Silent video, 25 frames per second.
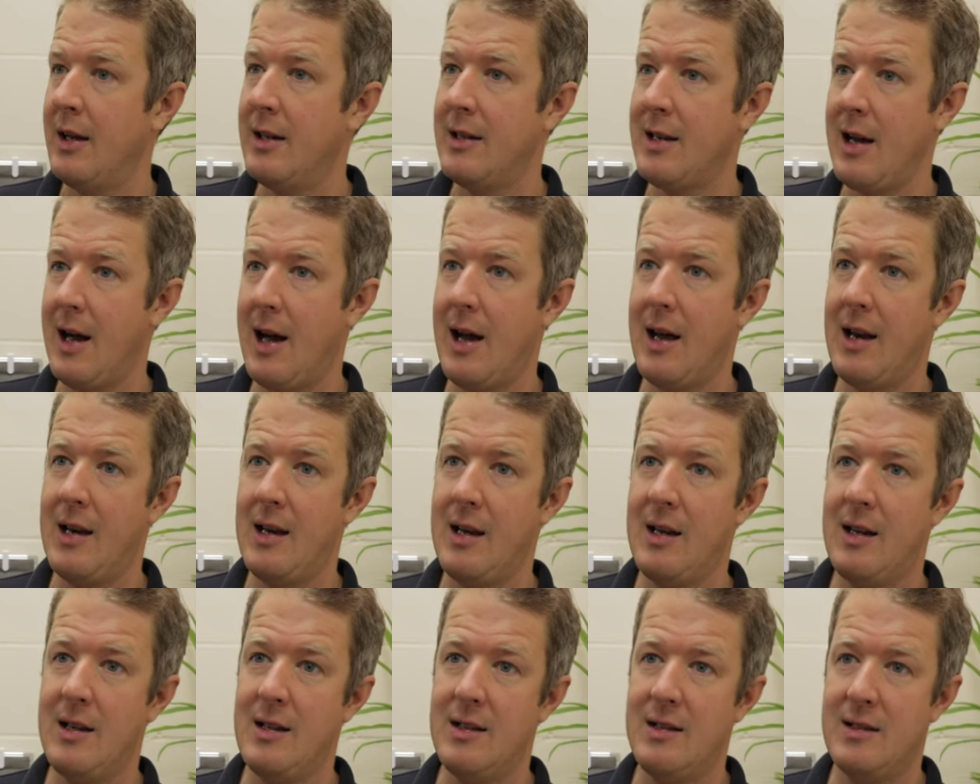
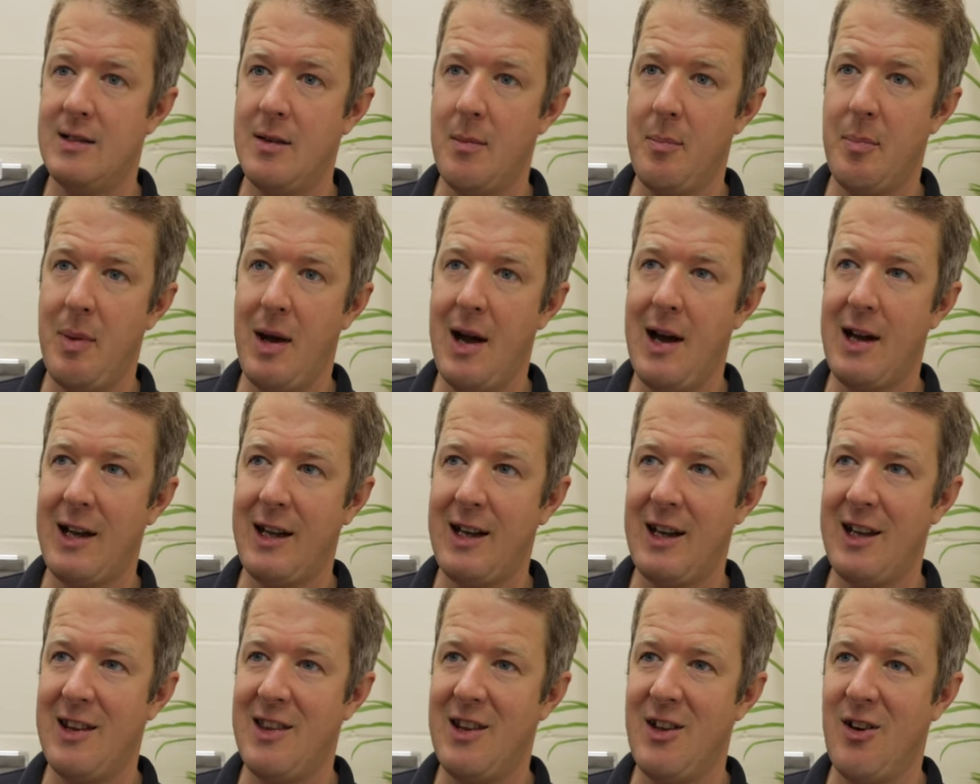Dan is
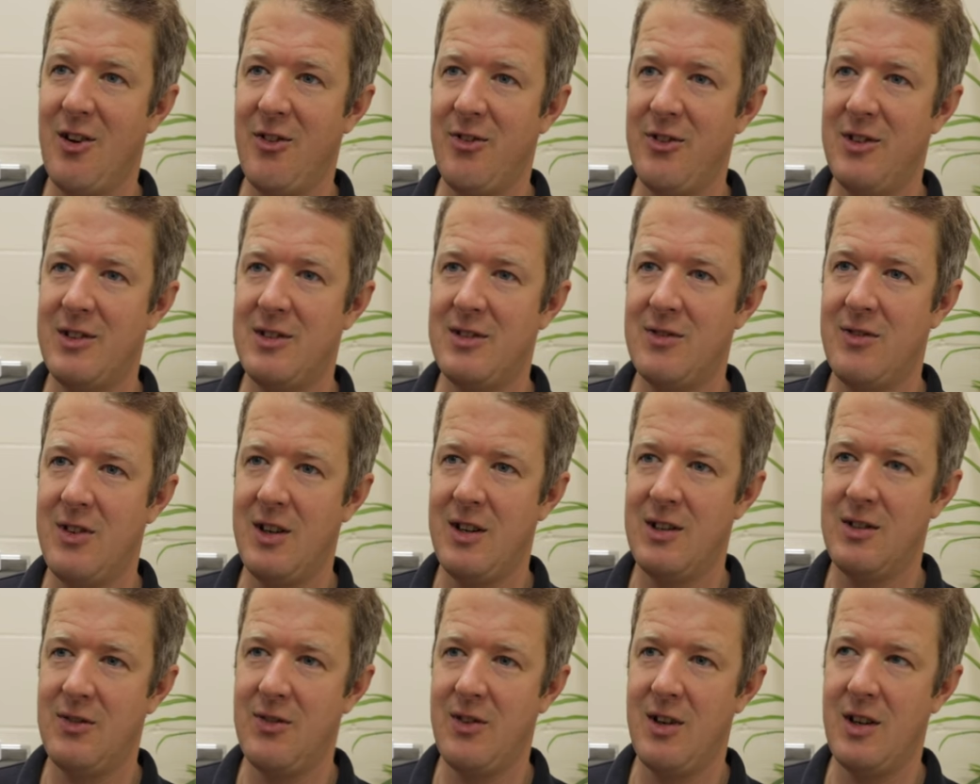back in the office for
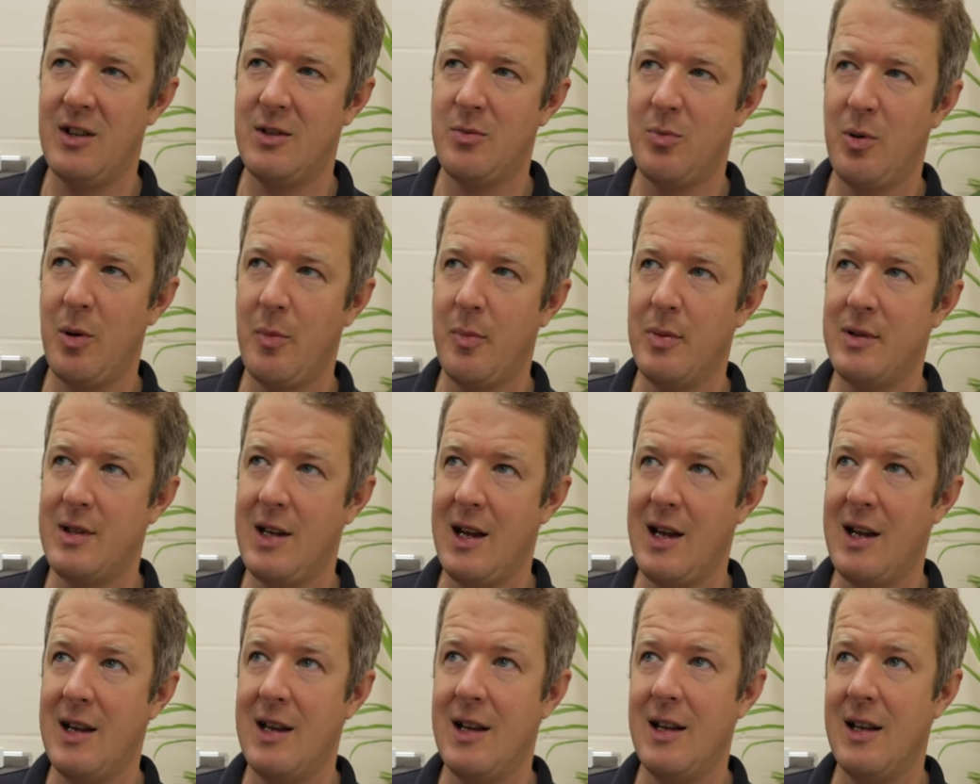his first proper
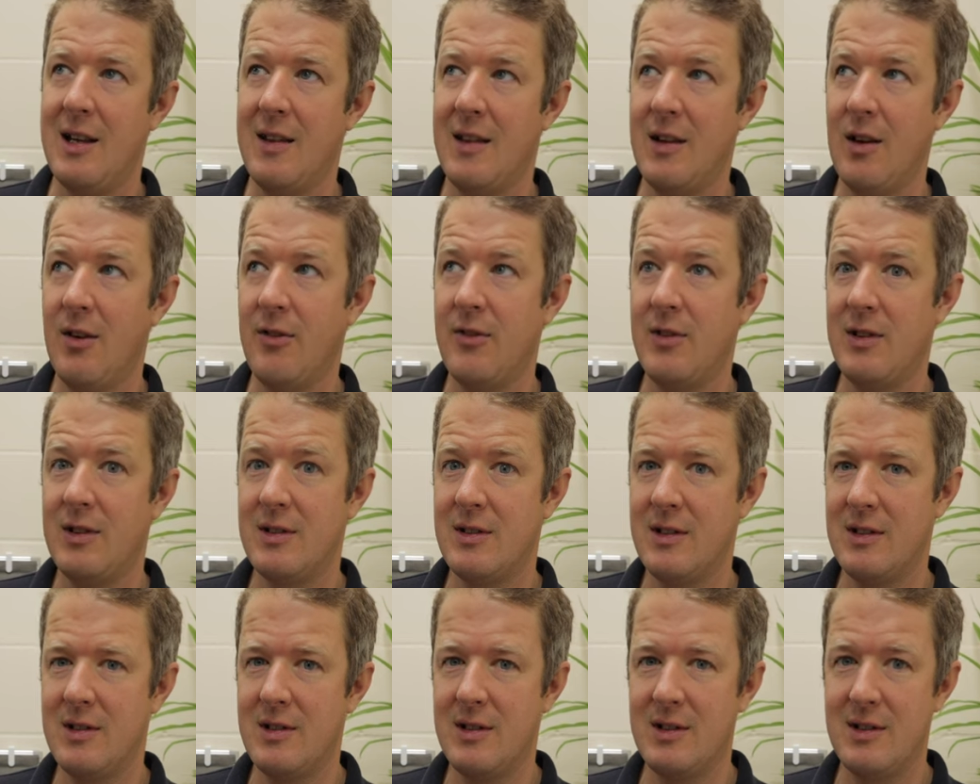day in the office
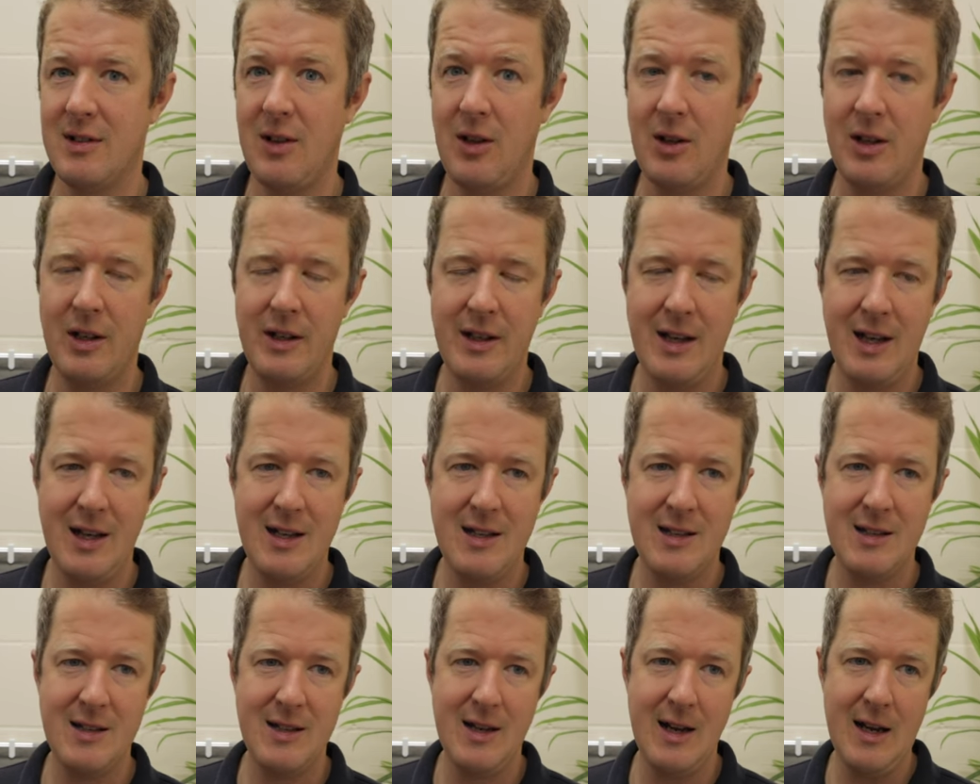since his
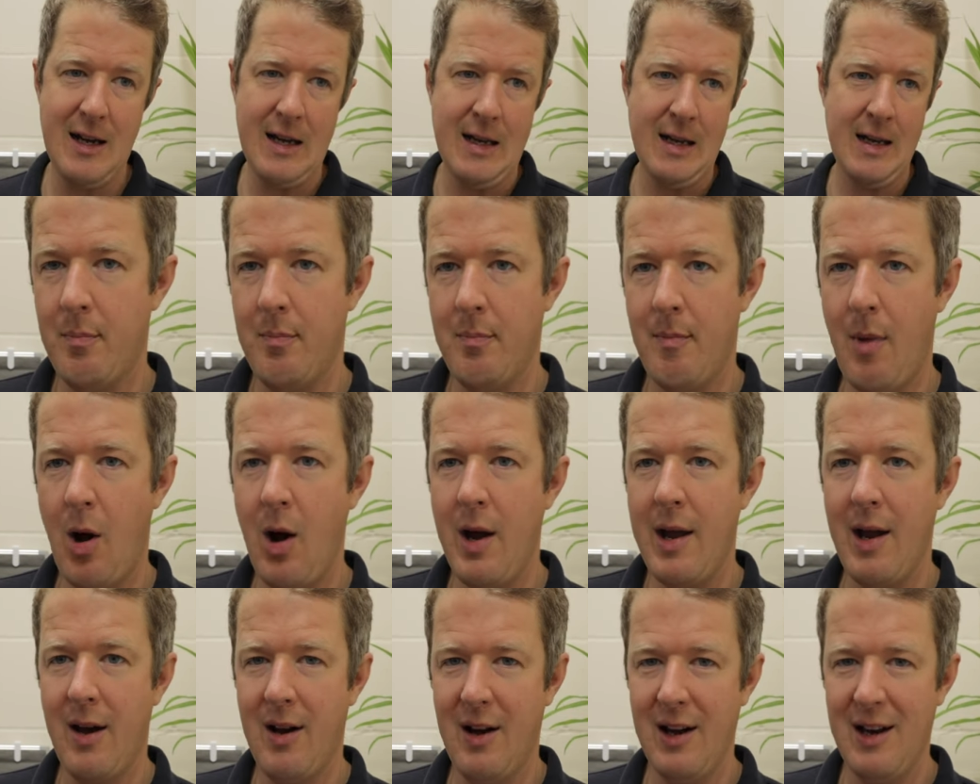holiday today.
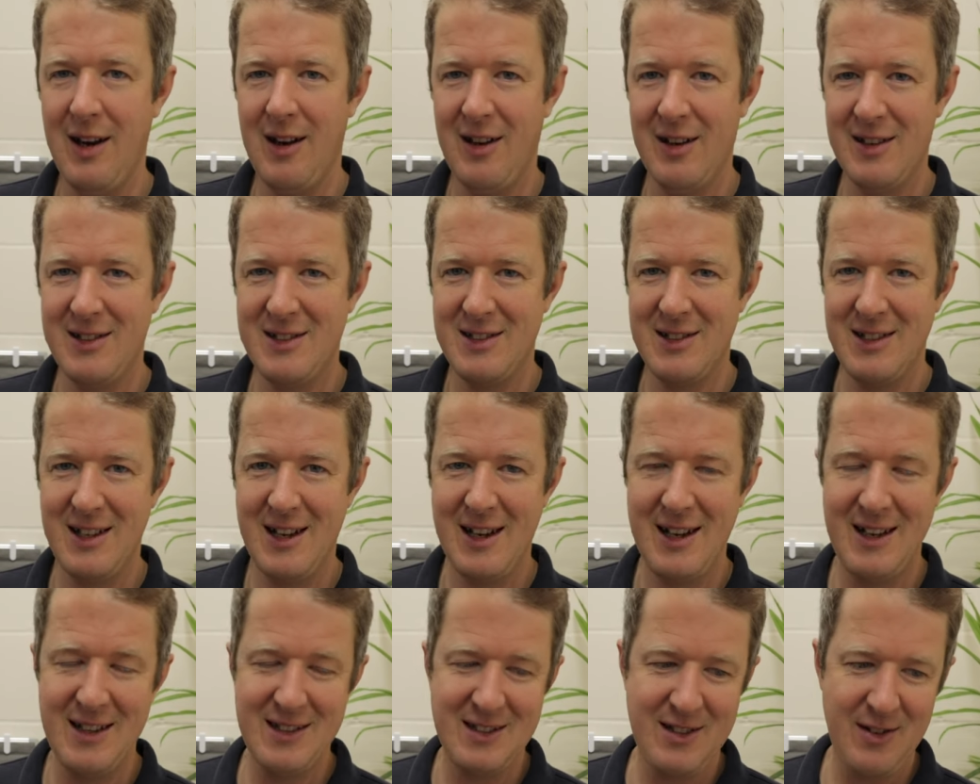My highlight
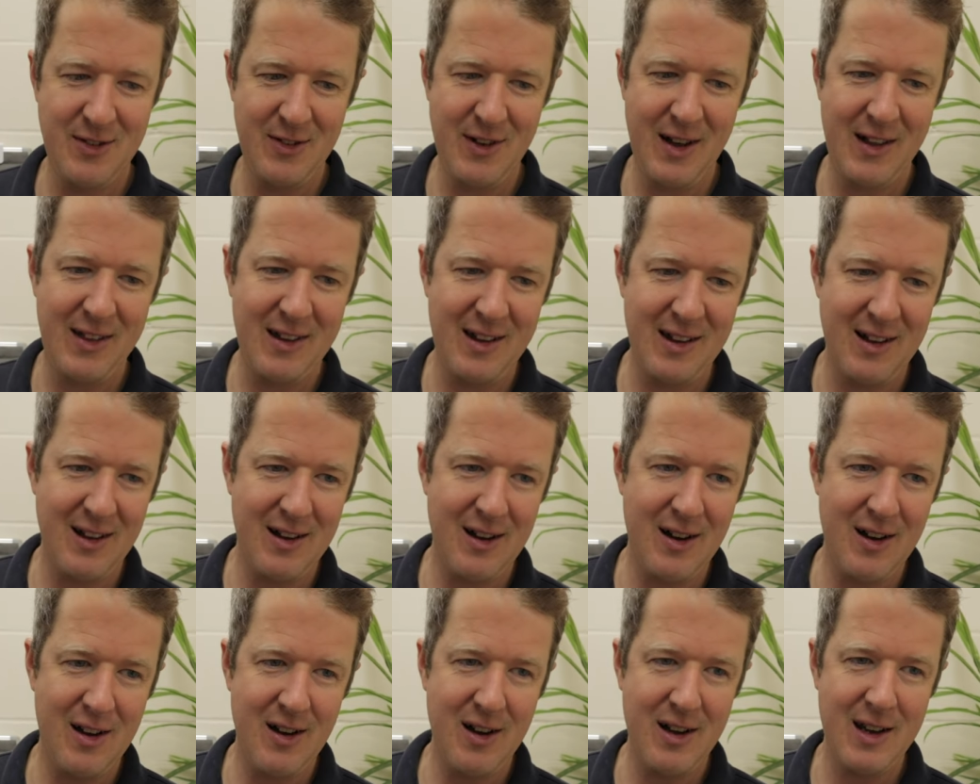today is the fact that
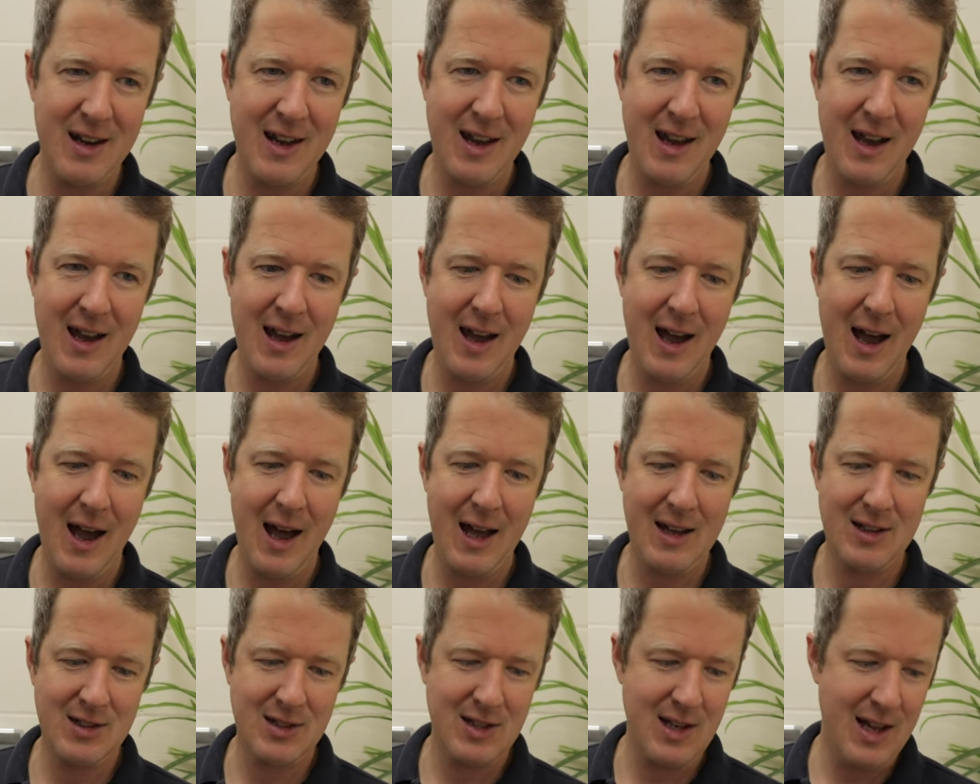I
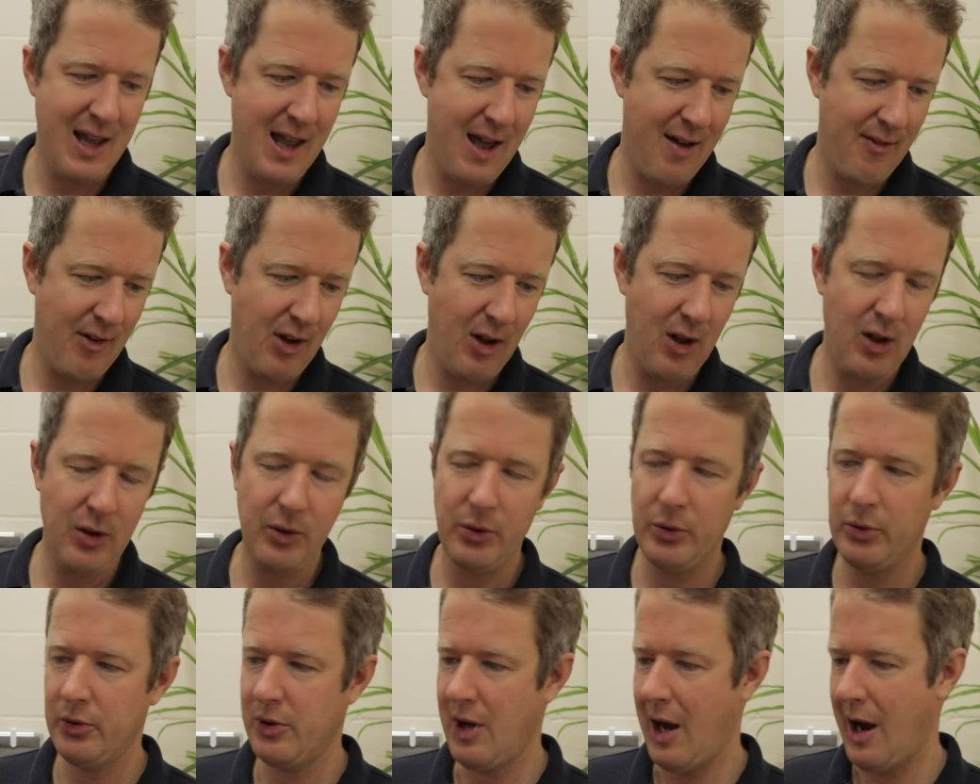actually have a
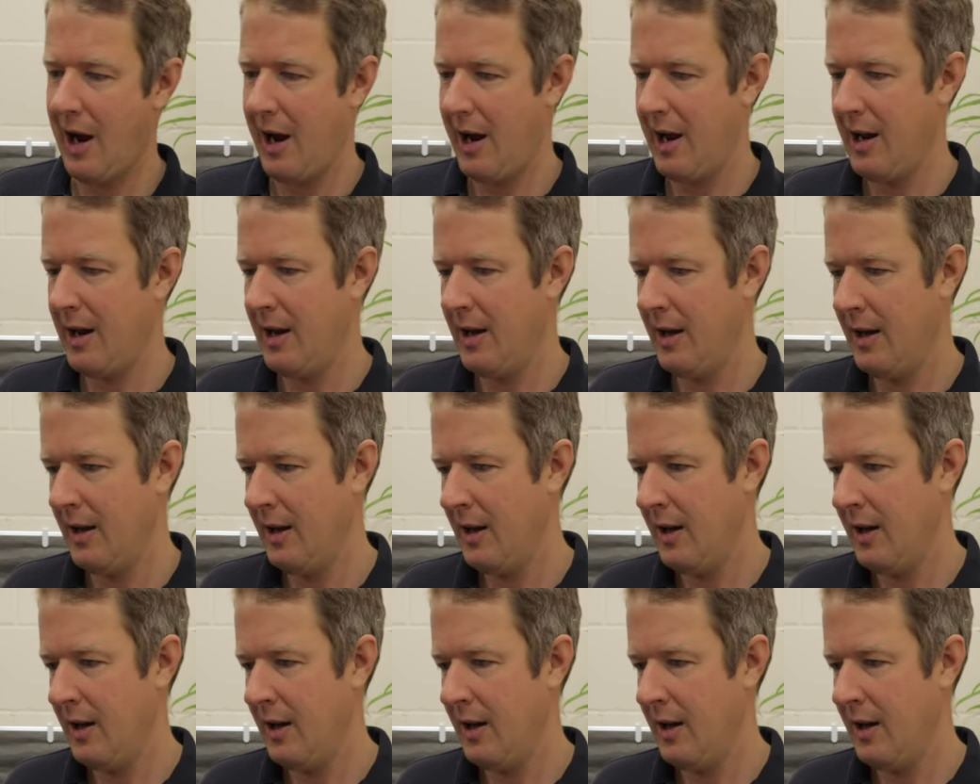whole day